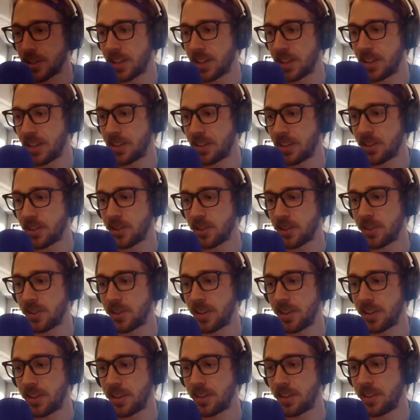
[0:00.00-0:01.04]
I think
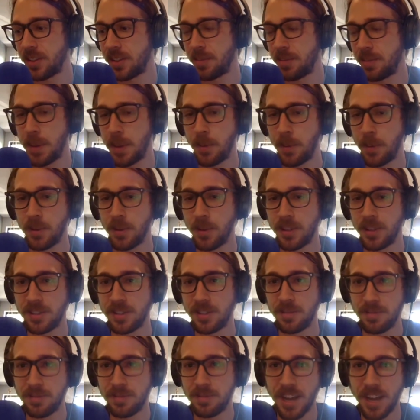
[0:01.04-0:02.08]
it's
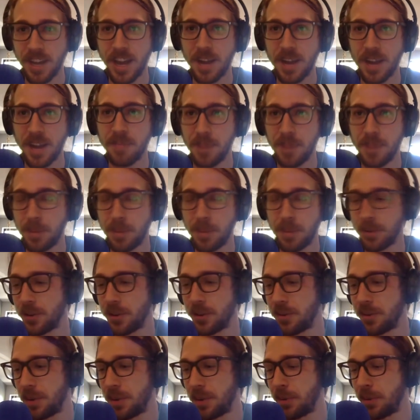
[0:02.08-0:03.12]
time. People
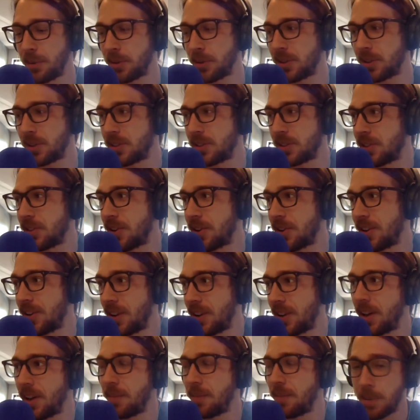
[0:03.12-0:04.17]
are
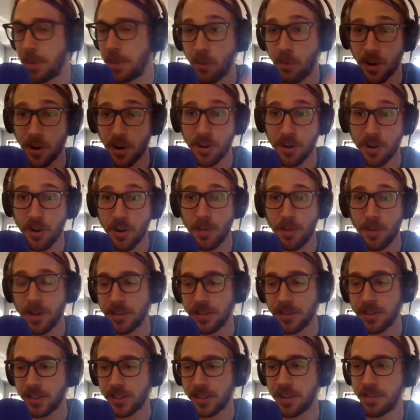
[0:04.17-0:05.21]
concerned. People want to know about
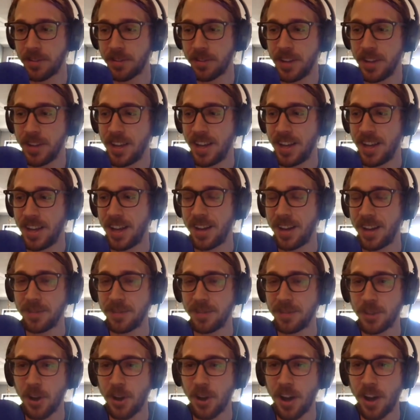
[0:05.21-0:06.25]
this stuff.
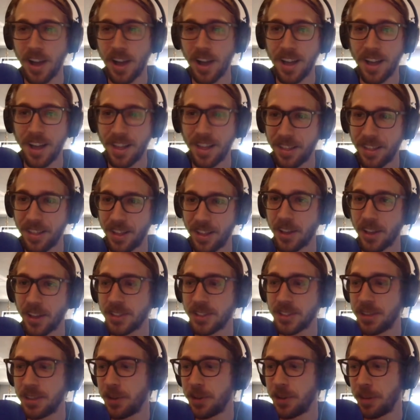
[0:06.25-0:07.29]
So I'll
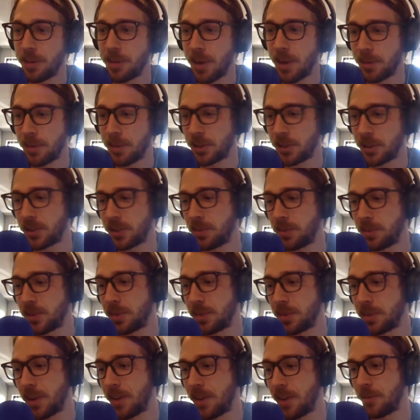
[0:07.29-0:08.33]
see if we can publish
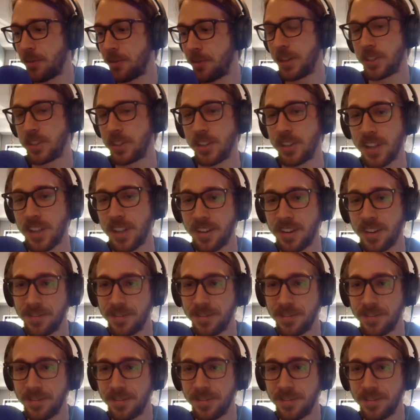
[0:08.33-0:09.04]
some better information on that.